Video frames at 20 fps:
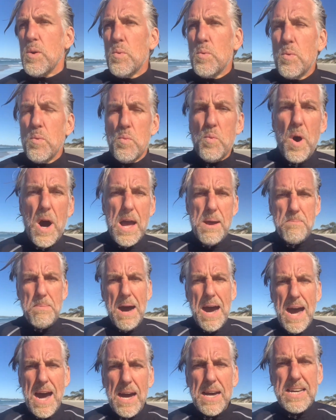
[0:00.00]

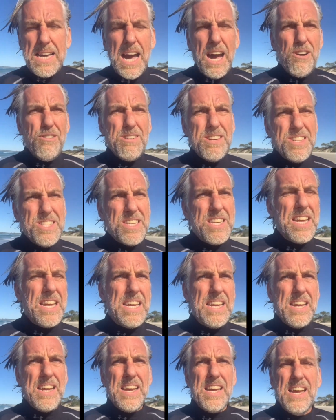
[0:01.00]
Weimar currency
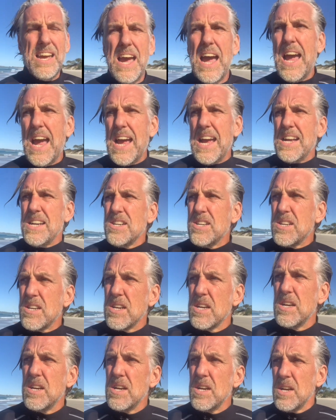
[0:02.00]
and
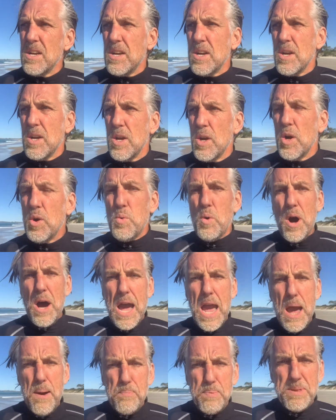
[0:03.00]
what
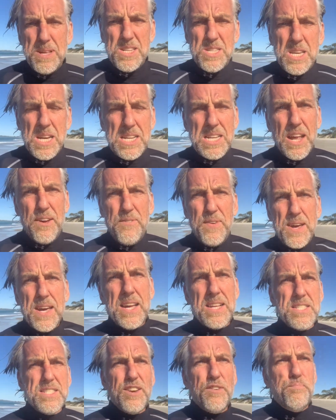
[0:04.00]
happened, the
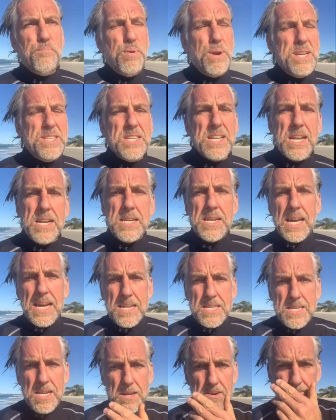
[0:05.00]
significance of President
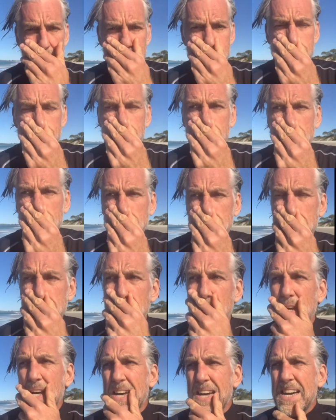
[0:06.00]
Nixon
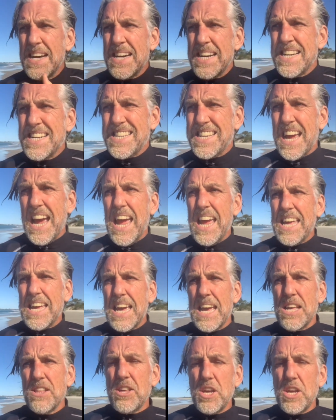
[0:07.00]
taking the